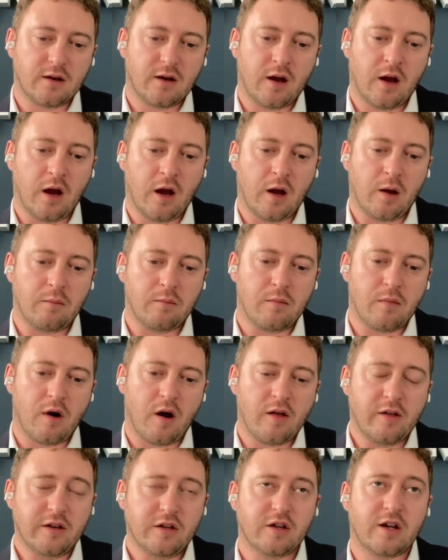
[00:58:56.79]
I
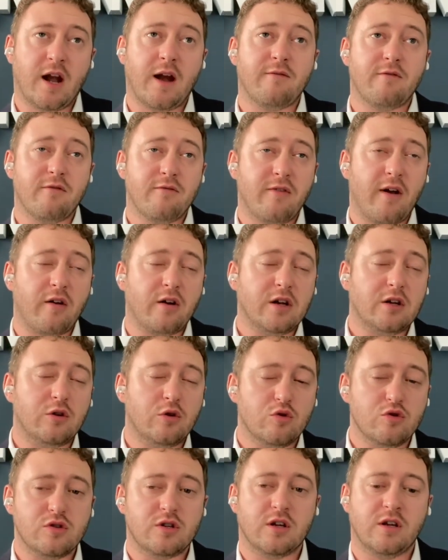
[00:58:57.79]
think you're going to have a very
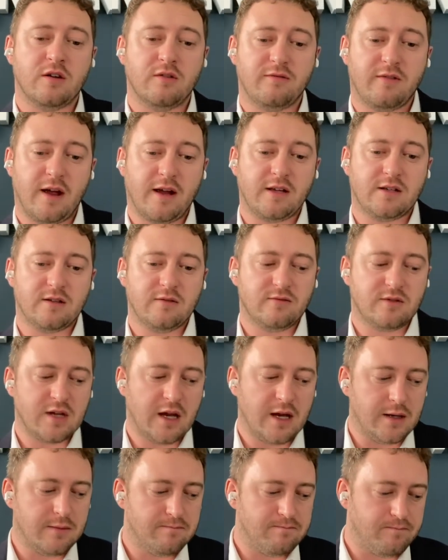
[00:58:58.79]
good and effective
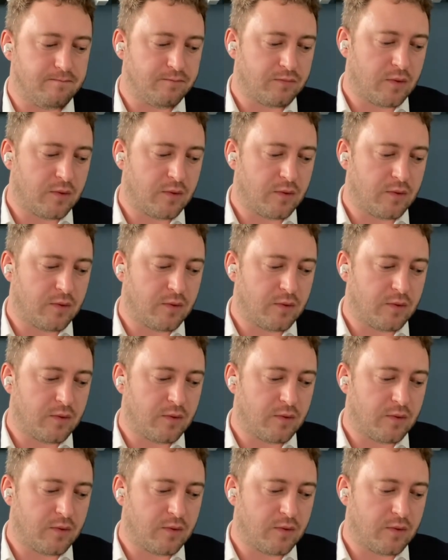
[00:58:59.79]
team.